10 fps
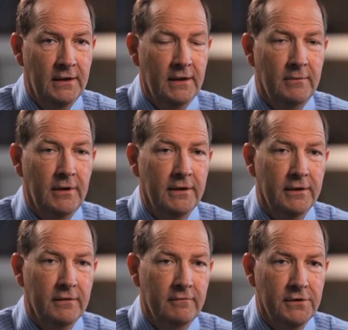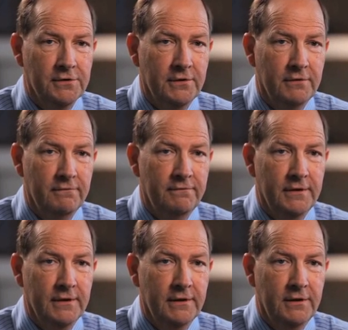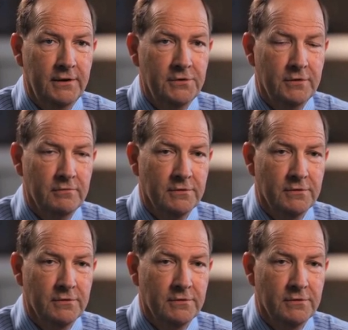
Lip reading: by the conversion of contingent